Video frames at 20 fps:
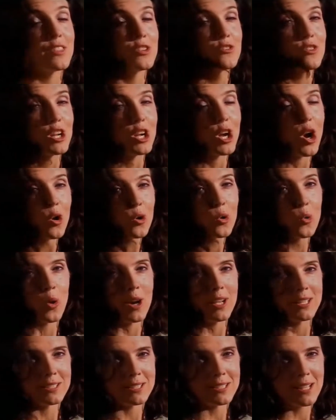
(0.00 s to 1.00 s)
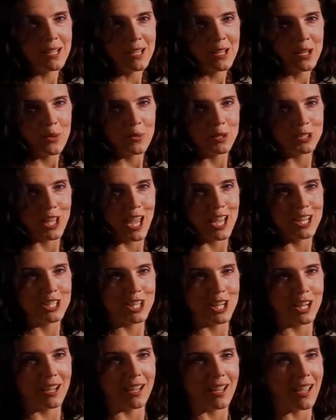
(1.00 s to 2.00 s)
and the reconquest was
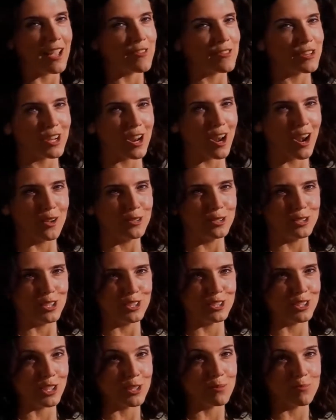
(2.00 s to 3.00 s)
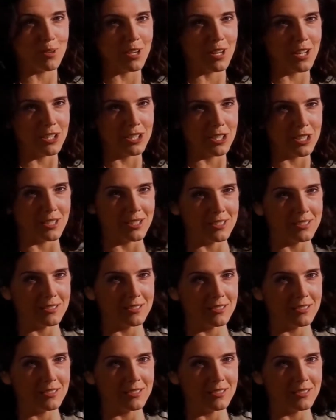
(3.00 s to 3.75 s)
edging ever closer to completion.